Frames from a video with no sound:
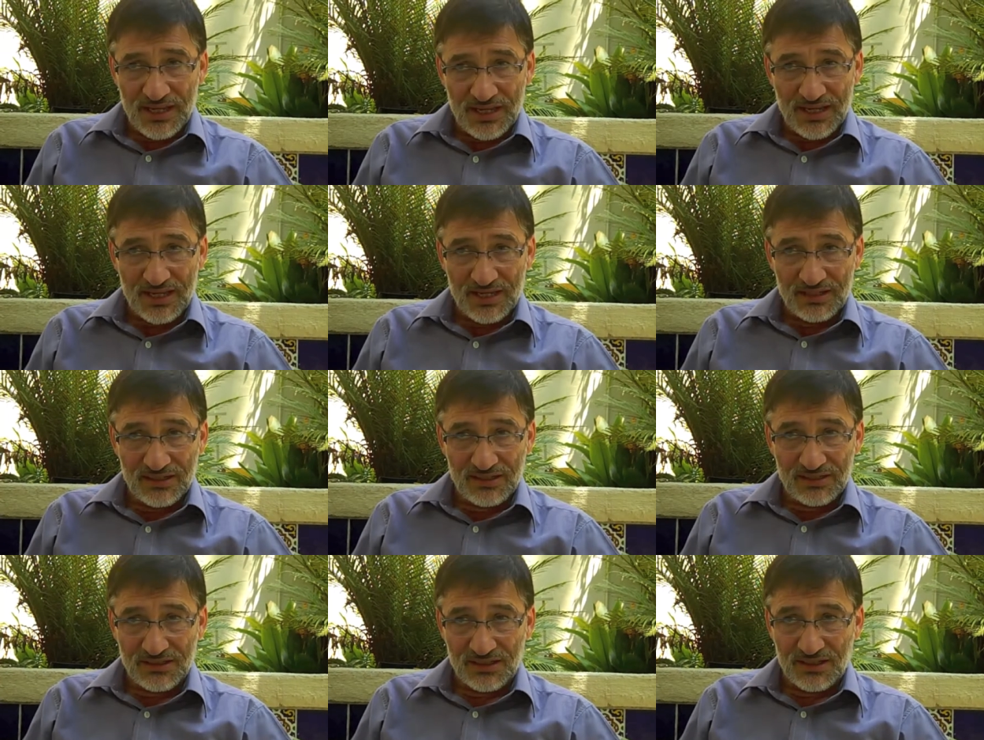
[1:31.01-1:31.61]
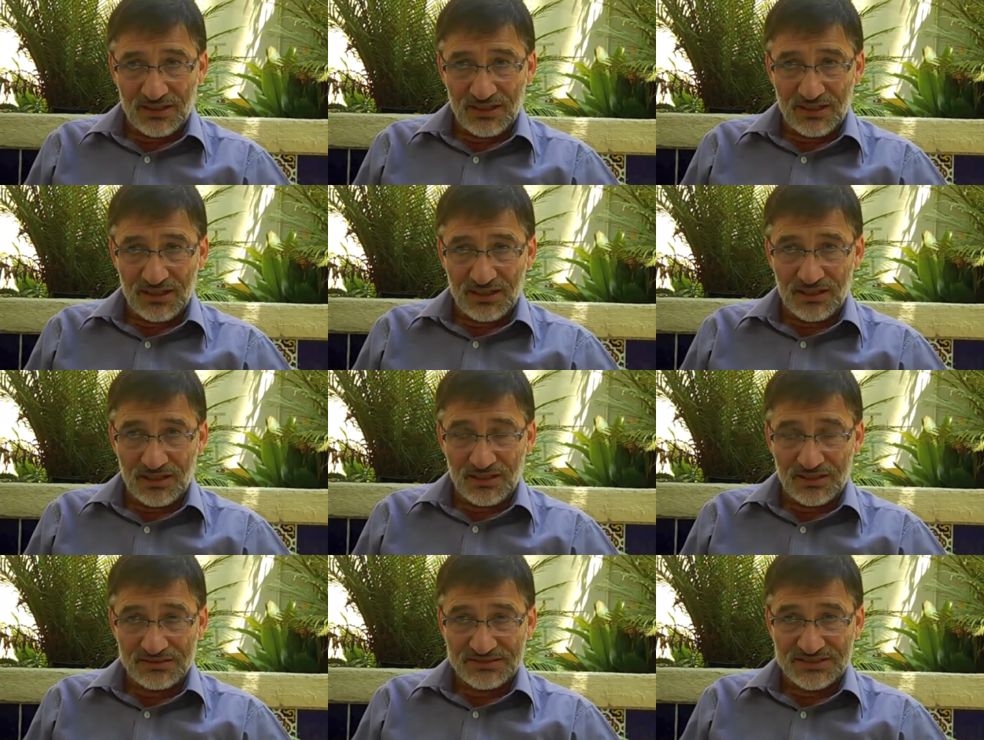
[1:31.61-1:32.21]
And
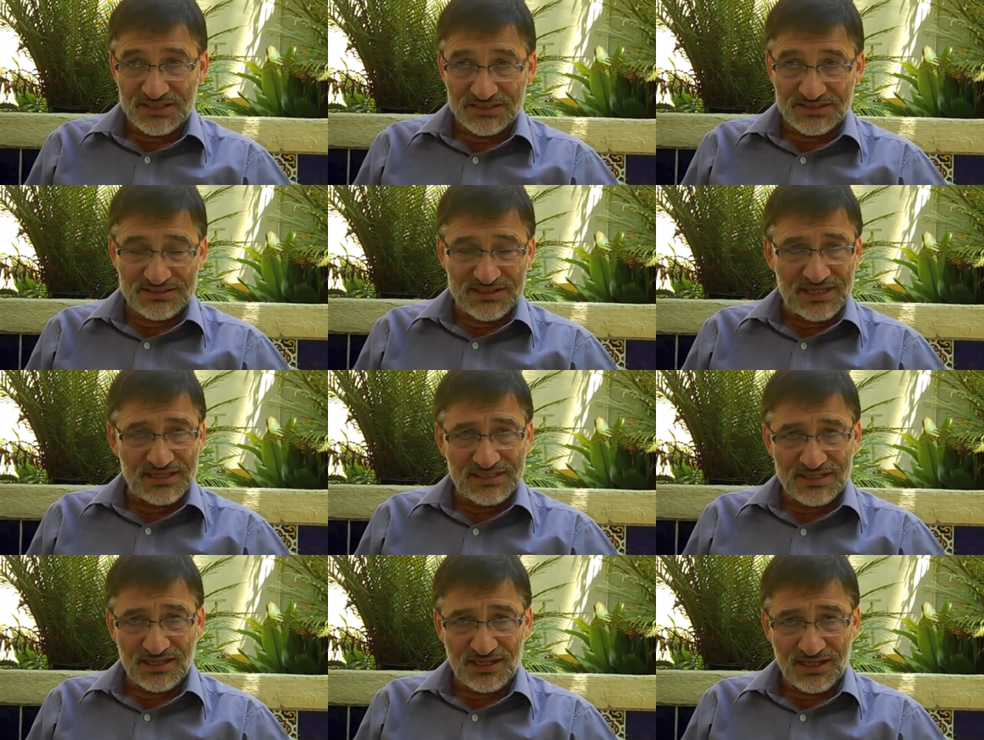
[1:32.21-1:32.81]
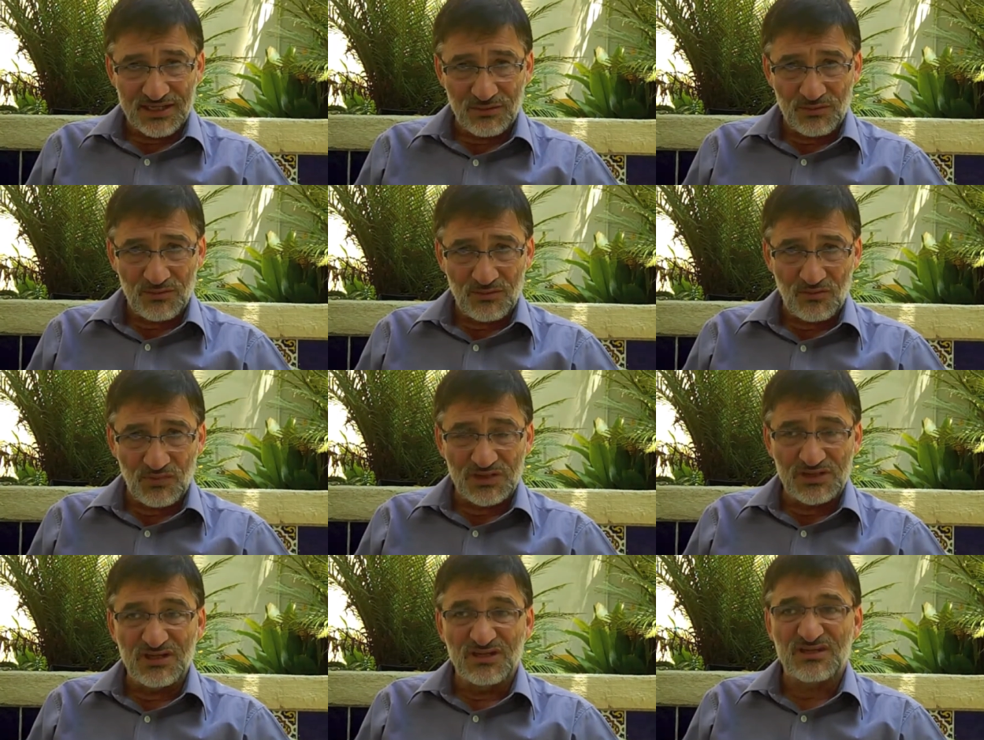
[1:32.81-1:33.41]
since that time,
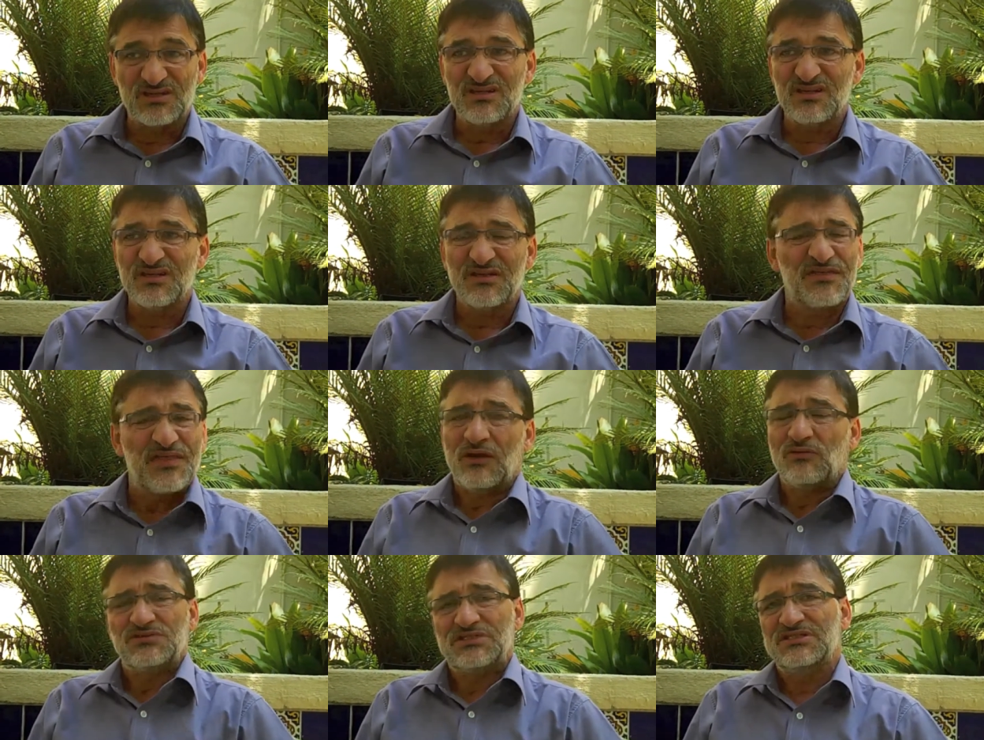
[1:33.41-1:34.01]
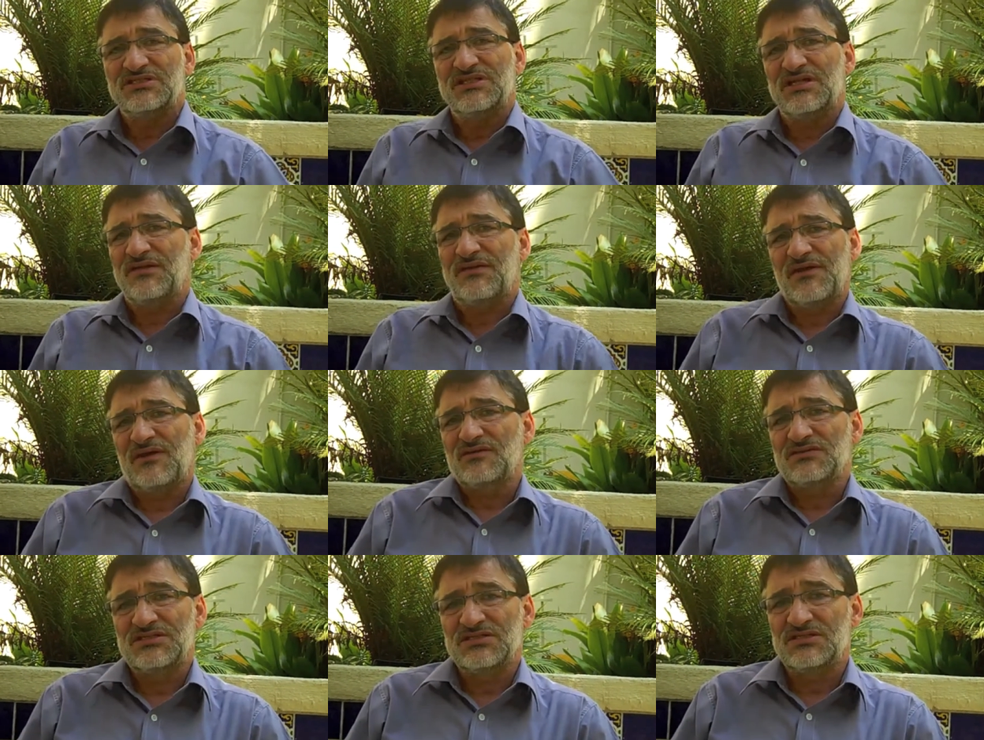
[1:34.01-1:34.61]
we did thousands and
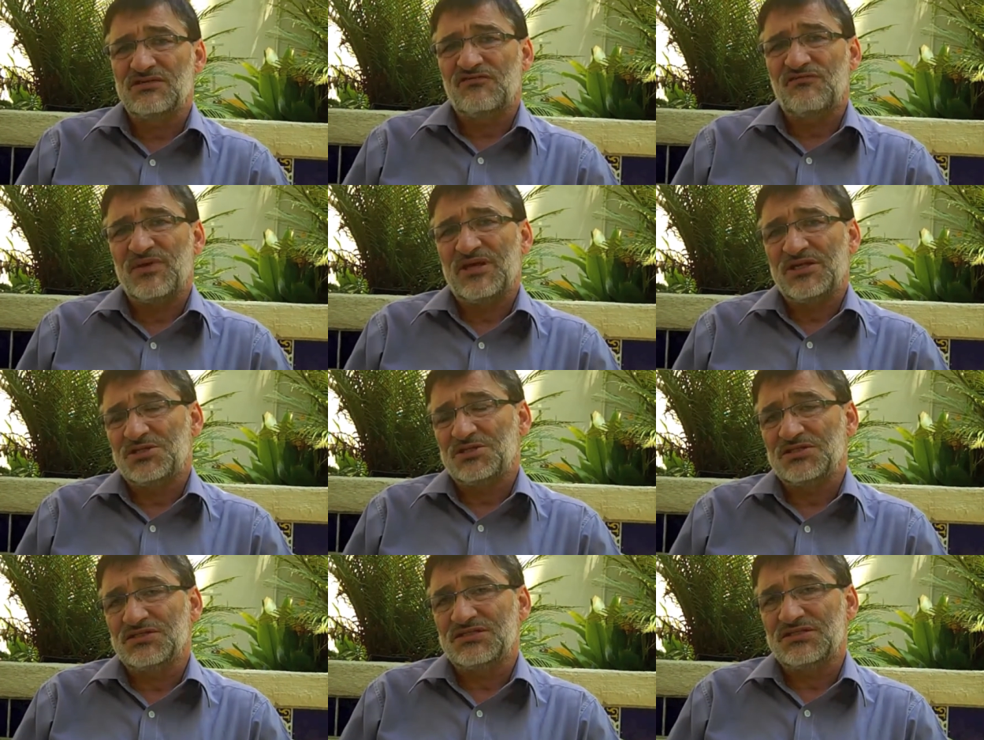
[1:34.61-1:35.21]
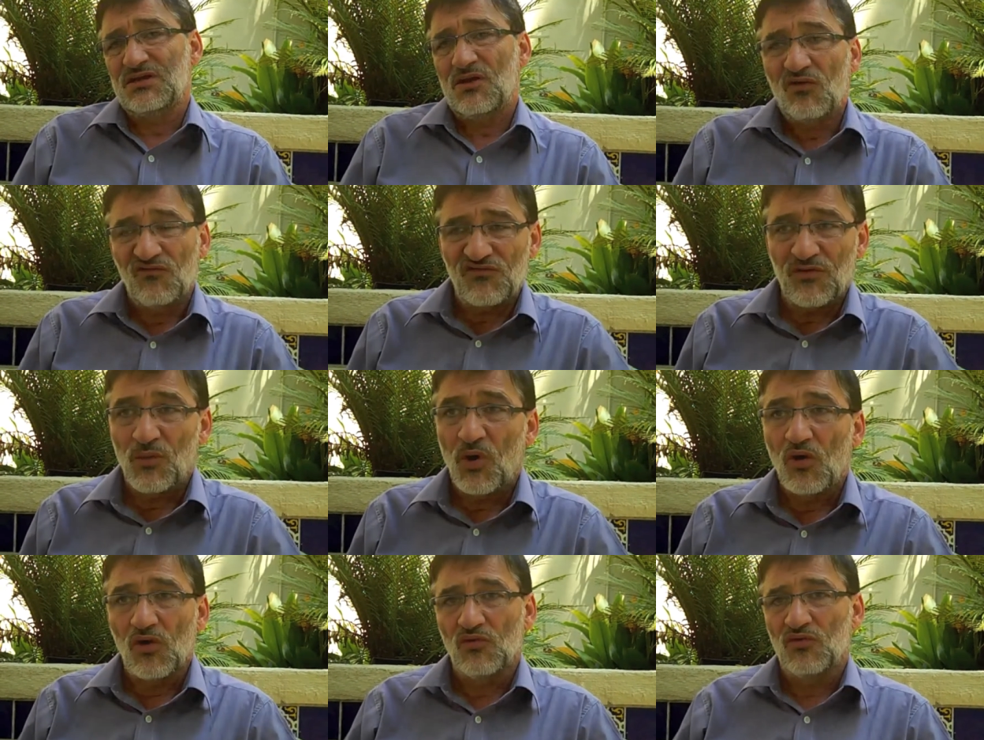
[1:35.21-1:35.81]
thousands of patients
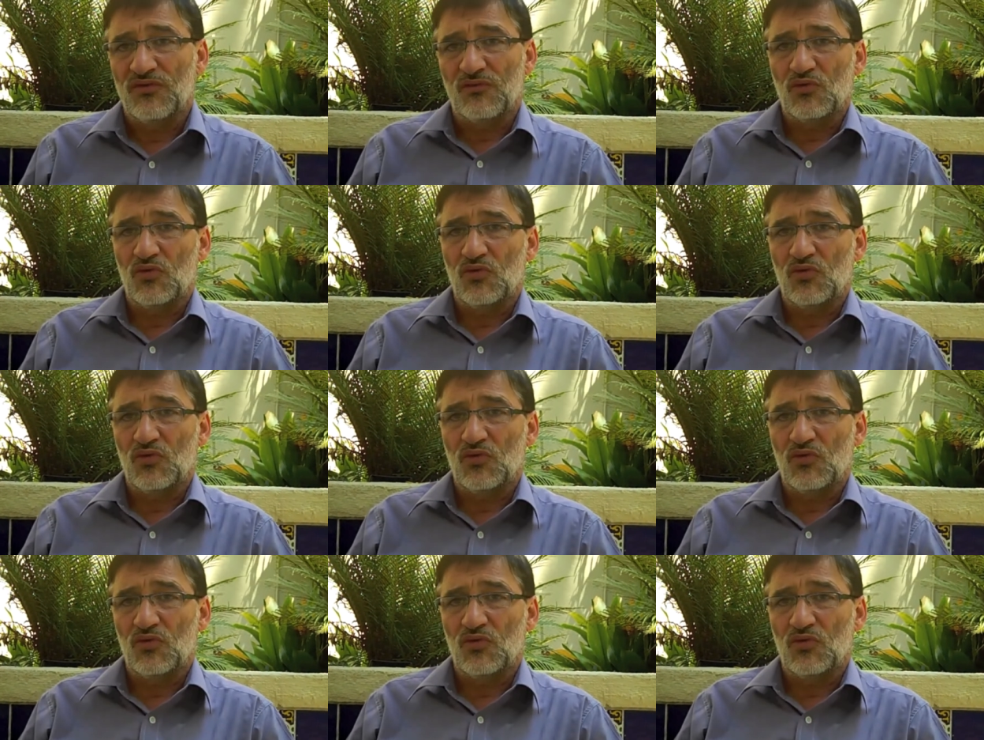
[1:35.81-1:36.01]
from all over the